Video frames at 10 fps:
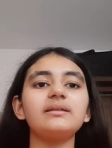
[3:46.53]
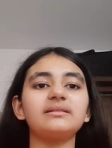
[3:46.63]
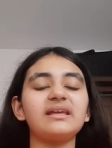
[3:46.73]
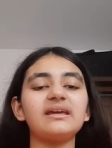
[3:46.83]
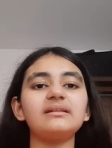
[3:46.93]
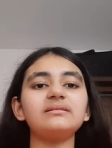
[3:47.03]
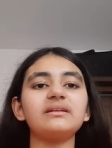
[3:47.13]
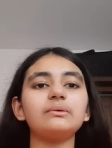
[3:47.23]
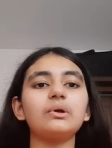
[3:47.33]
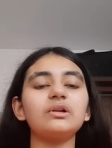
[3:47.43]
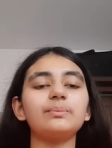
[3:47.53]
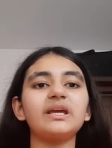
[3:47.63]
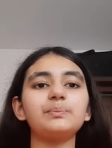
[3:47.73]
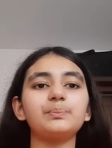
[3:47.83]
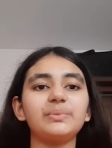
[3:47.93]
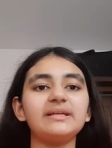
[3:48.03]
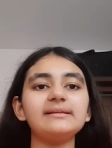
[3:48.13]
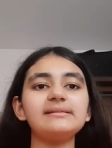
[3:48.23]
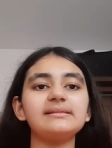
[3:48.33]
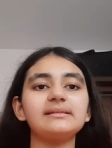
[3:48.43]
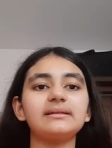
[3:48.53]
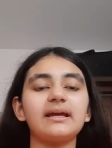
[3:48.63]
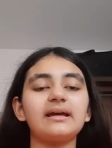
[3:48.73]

then they will all be at peace